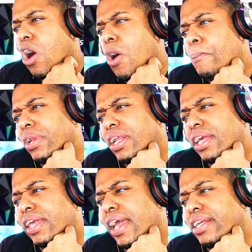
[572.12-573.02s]

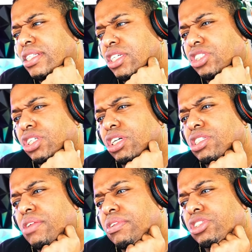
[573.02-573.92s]
Openly gay teacher,
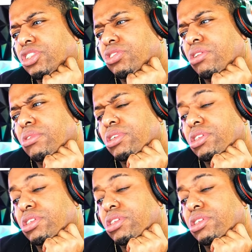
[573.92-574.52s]
something strong.